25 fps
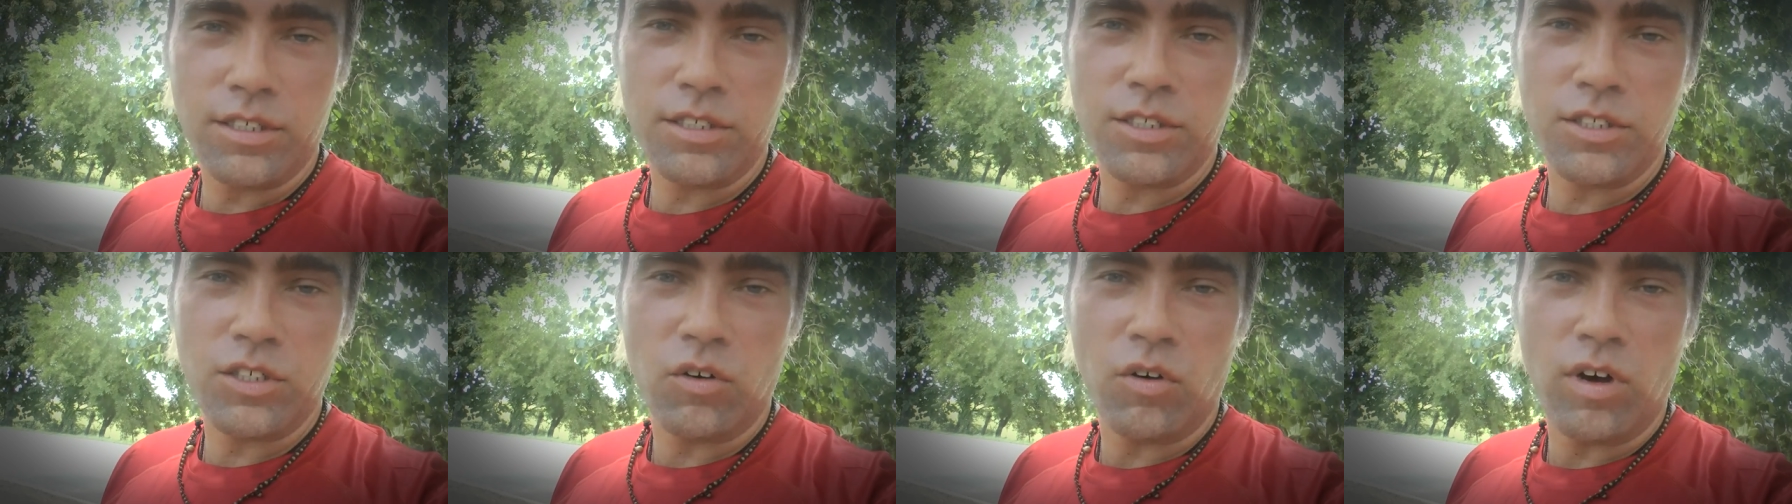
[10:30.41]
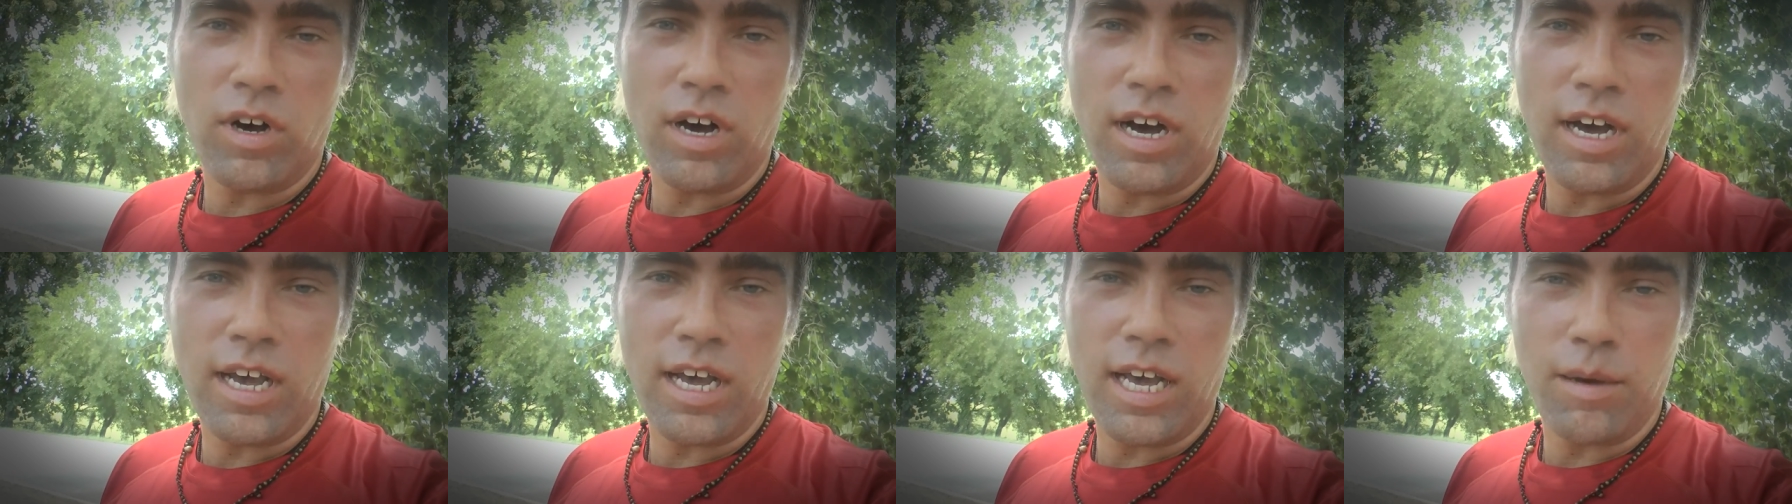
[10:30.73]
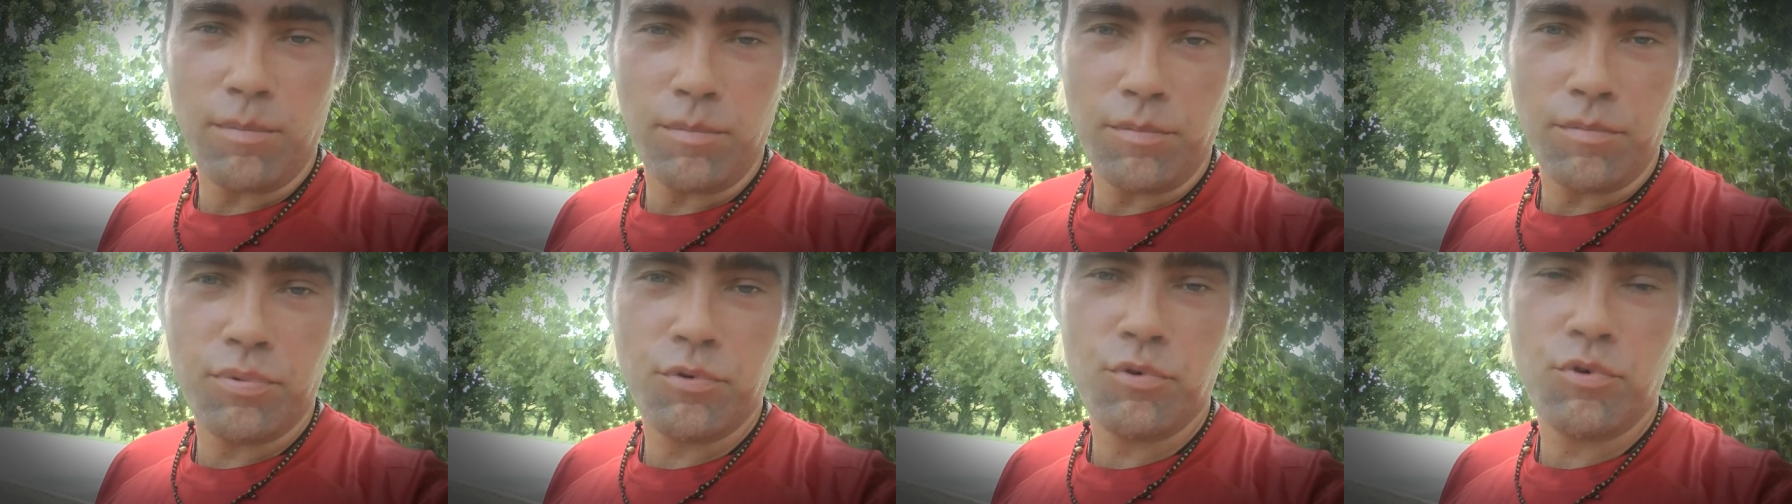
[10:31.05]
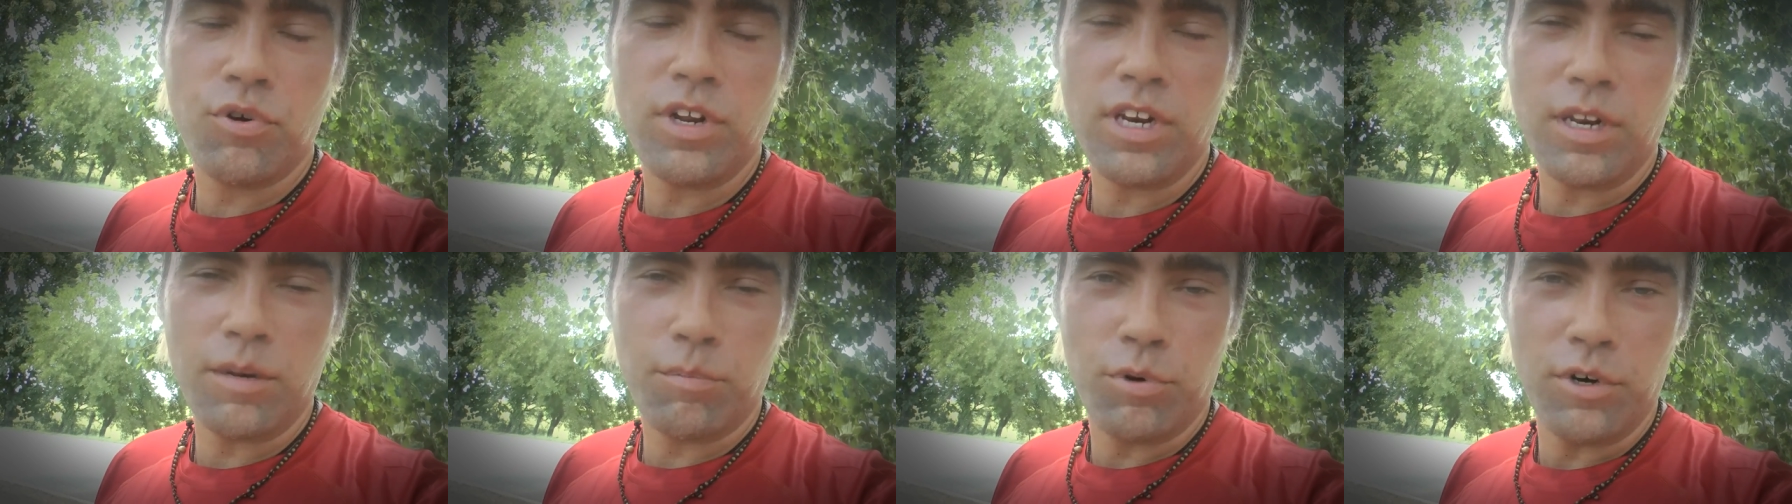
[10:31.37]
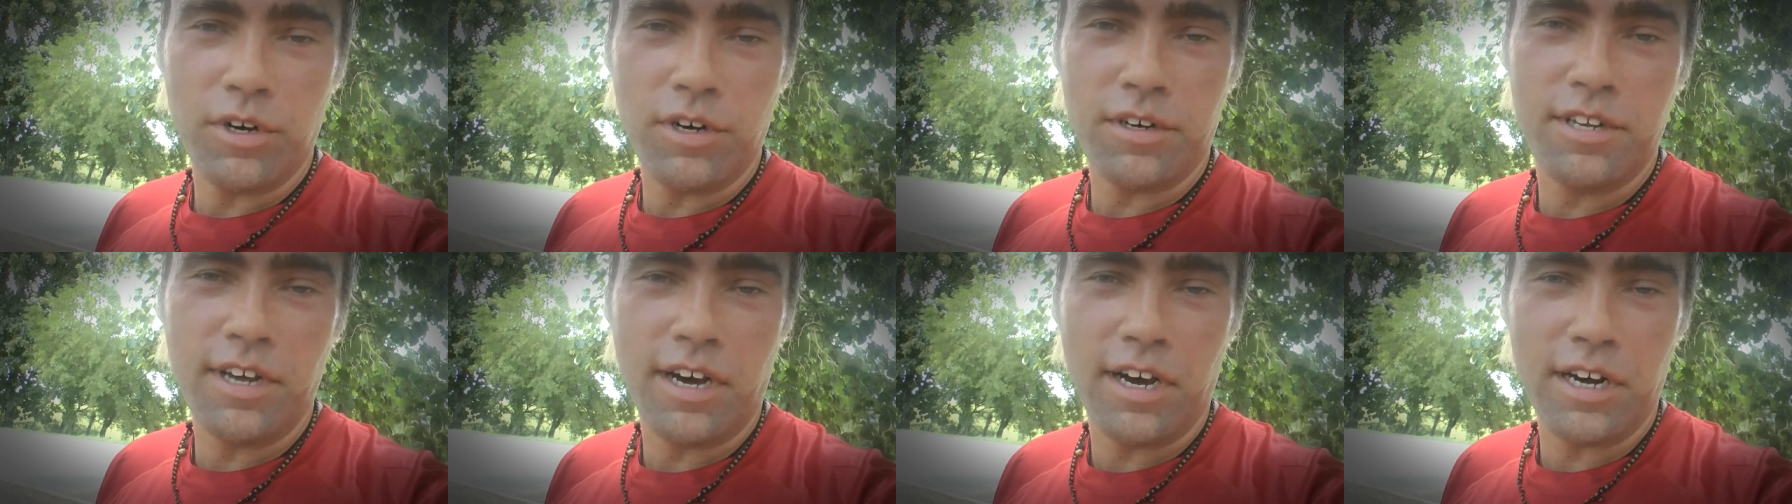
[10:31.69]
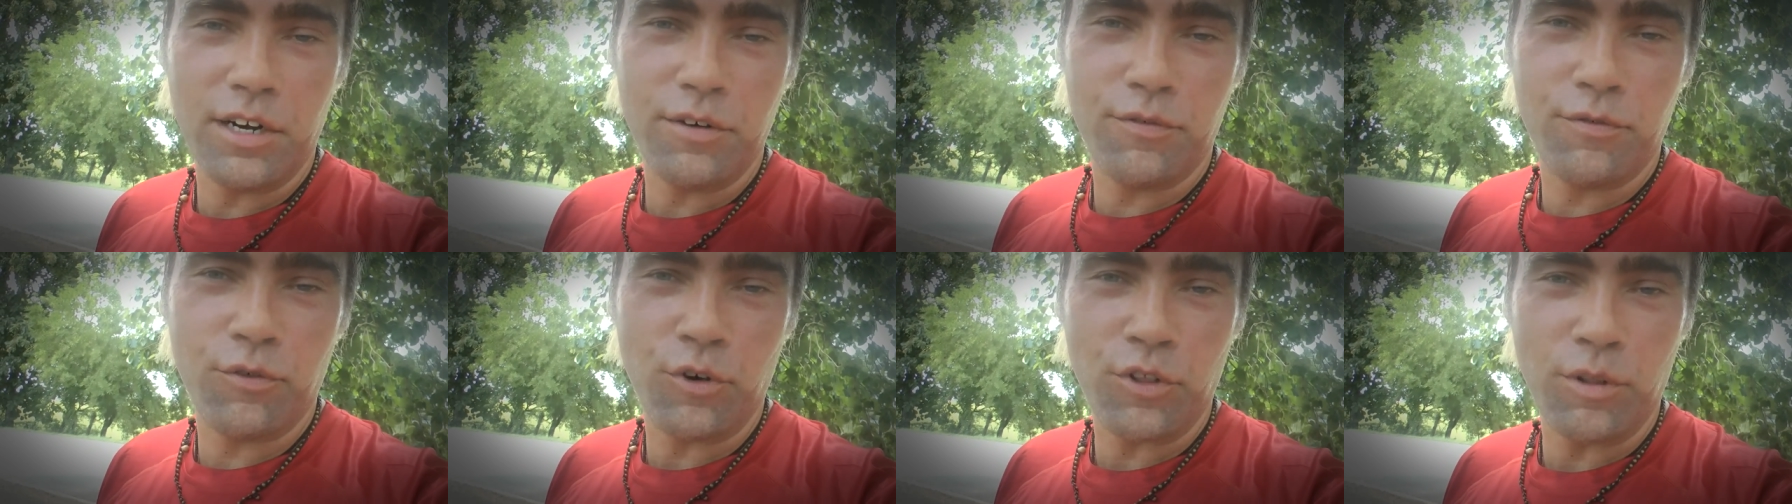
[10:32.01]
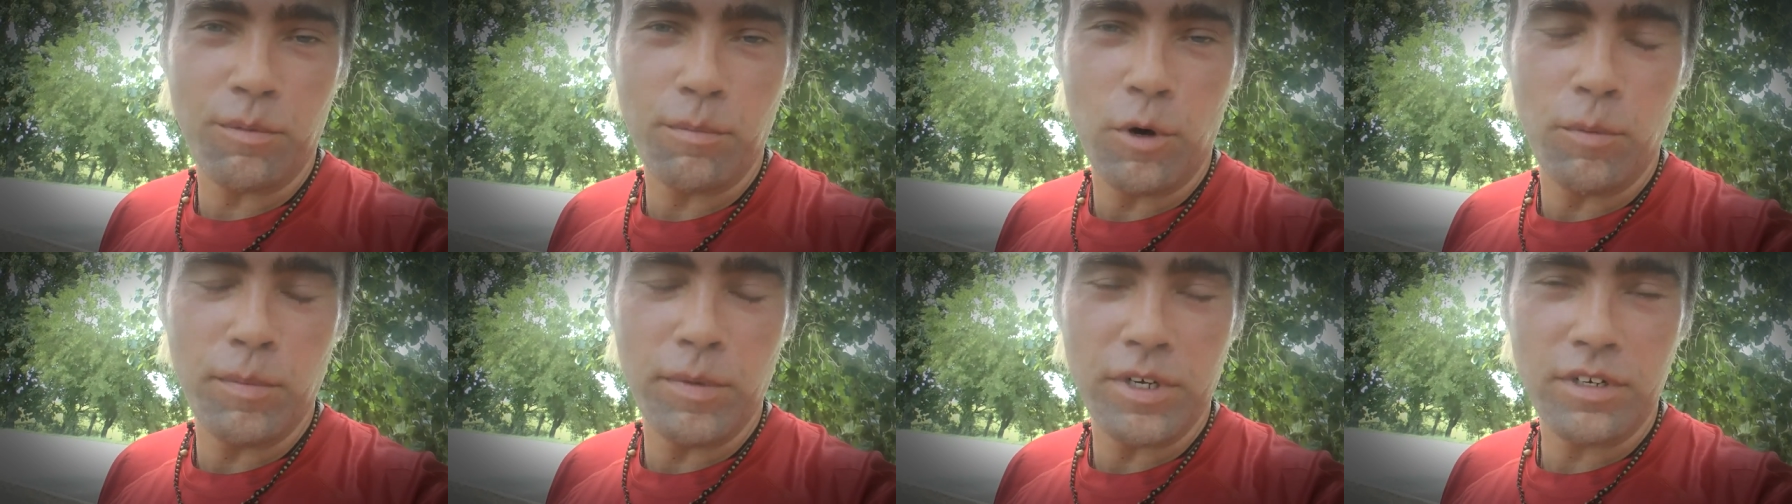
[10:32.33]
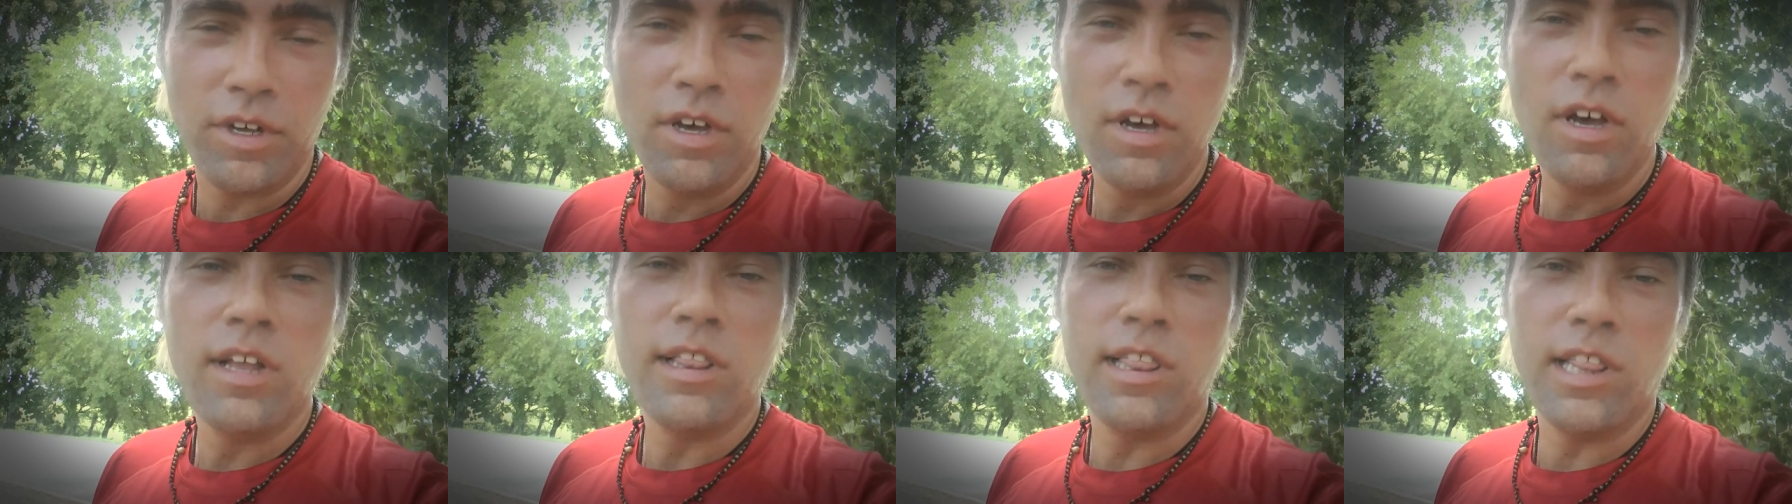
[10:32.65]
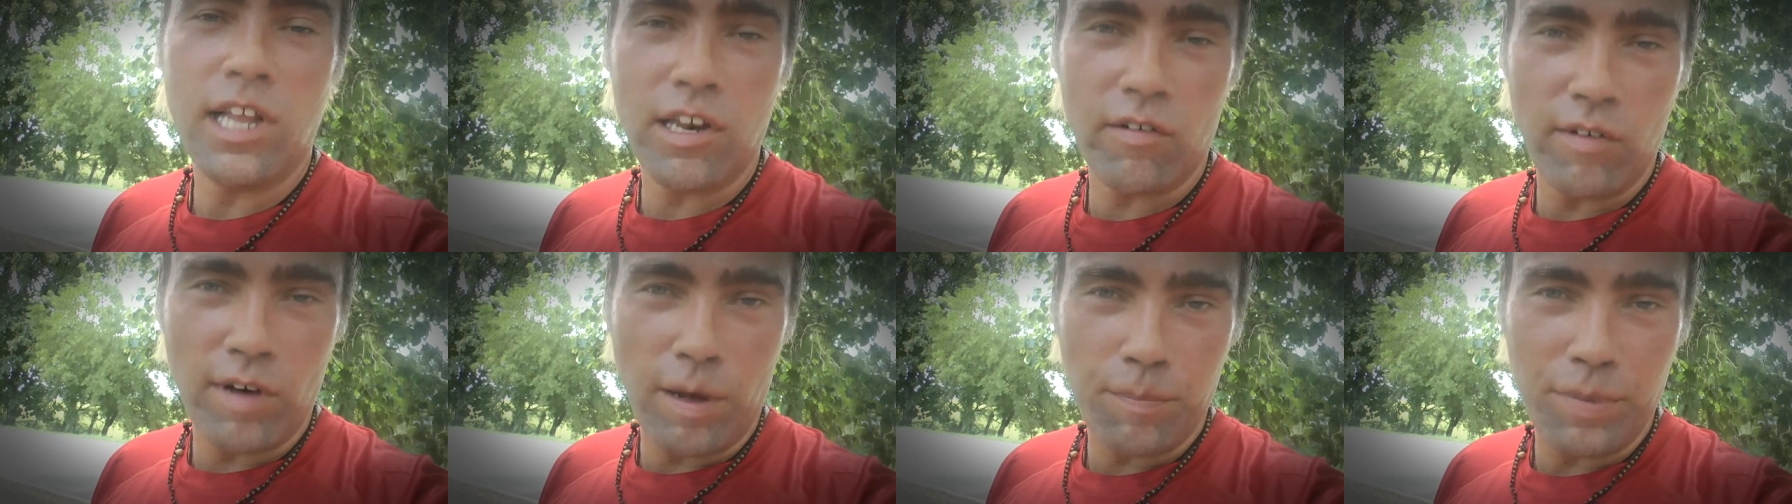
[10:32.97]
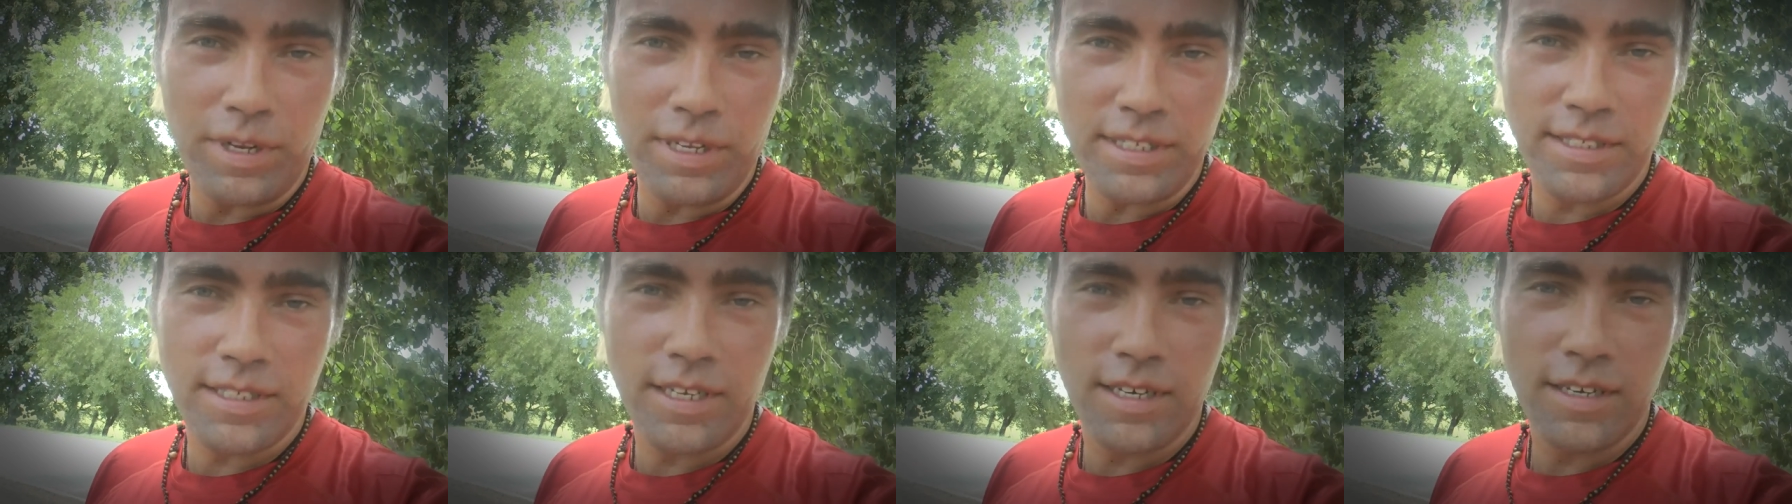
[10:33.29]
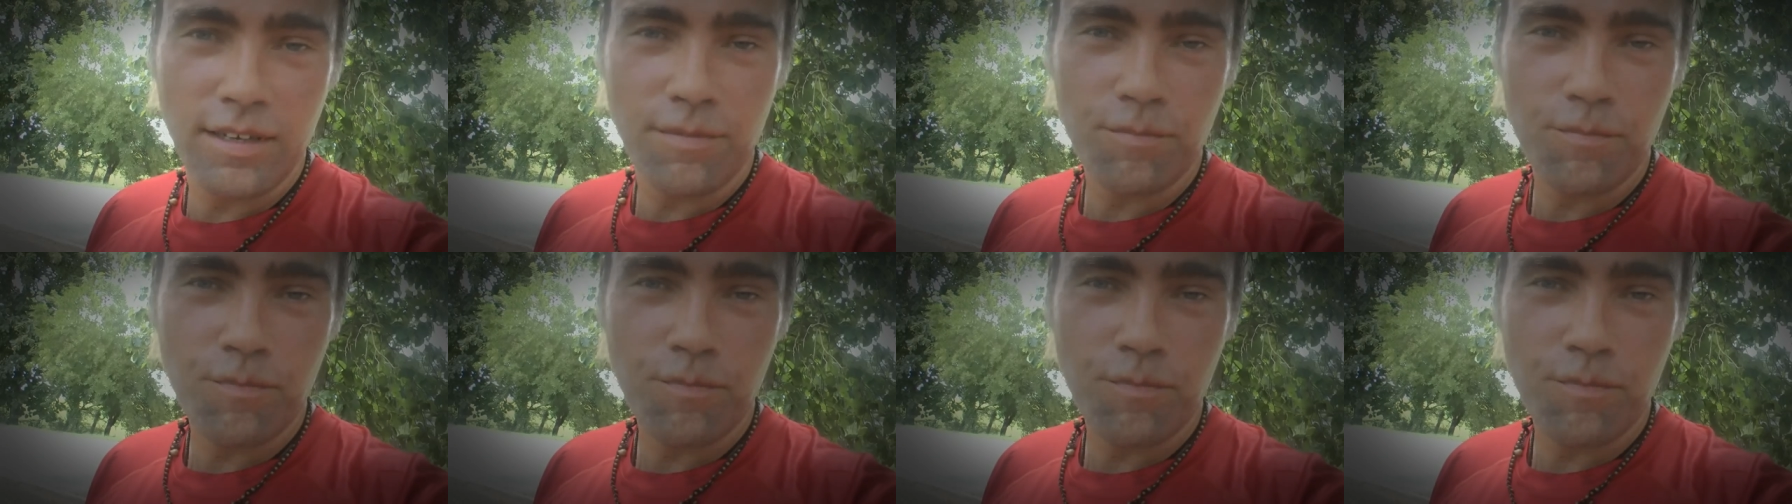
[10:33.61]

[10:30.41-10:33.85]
so I am pretty tired for the moment. A lot of uphills.